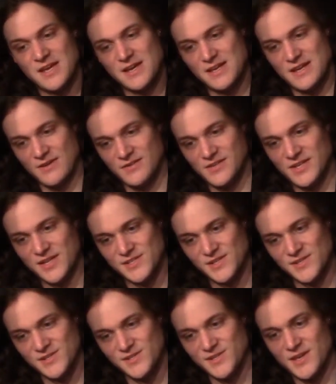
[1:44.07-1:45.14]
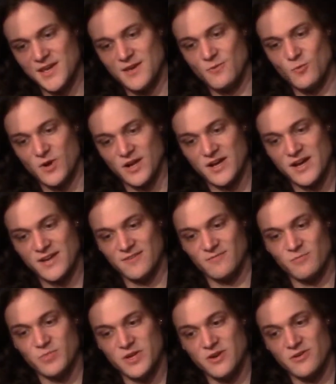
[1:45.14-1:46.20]
Now, it doesn't say what kind
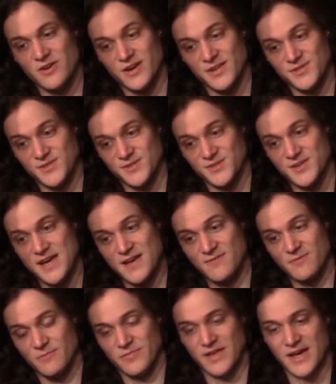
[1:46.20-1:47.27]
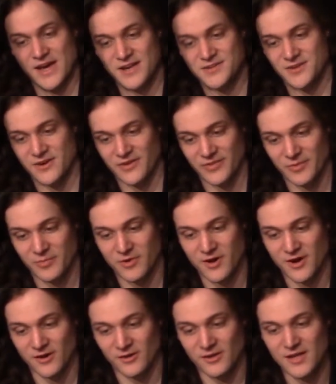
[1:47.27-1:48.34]
of beer it is aside from that on the
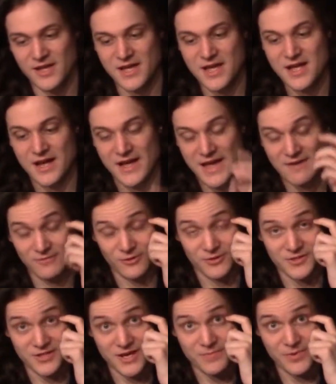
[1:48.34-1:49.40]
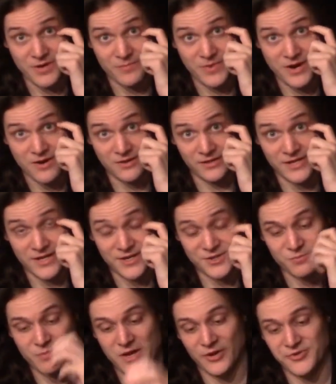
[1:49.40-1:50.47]
bottle. I have looked it up, and apparently it is
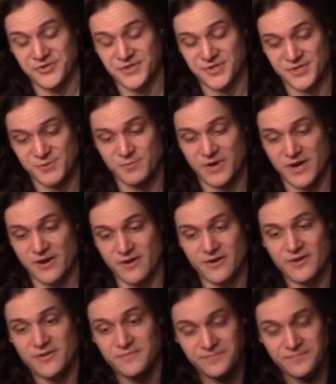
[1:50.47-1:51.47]
Belgian-inspired.